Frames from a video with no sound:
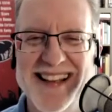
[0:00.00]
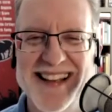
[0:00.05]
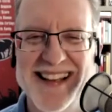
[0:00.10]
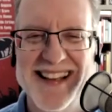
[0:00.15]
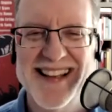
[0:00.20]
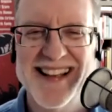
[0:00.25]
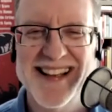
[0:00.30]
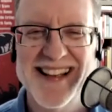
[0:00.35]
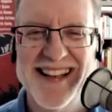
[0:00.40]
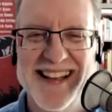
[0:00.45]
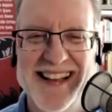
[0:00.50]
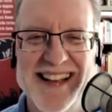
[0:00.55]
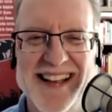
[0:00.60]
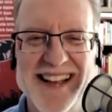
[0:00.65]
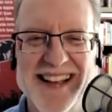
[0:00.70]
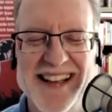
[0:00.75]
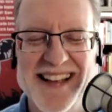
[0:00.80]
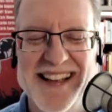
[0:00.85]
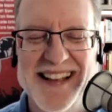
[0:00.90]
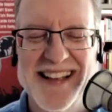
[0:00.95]

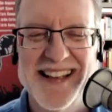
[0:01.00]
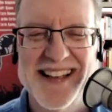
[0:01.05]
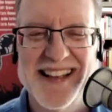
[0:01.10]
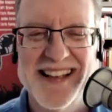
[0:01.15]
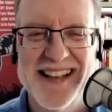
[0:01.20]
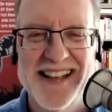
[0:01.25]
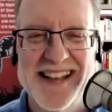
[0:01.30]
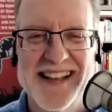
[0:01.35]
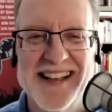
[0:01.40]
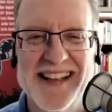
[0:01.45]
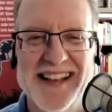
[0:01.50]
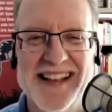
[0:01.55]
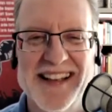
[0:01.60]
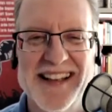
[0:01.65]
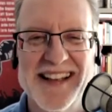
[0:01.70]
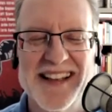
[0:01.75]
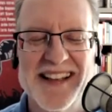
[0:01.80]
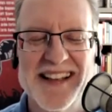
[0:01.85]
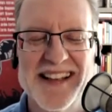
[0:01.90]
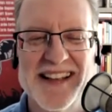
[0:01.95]

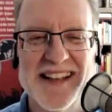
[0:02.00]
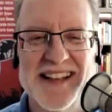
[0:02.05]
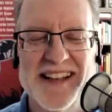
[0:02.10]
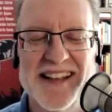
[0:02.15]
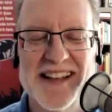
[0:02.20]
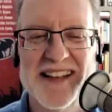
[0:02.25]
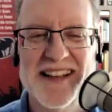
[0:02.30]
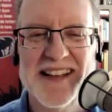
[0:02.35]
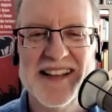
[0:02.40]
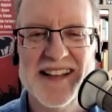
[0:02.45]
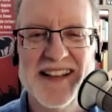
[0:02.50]
[no speech]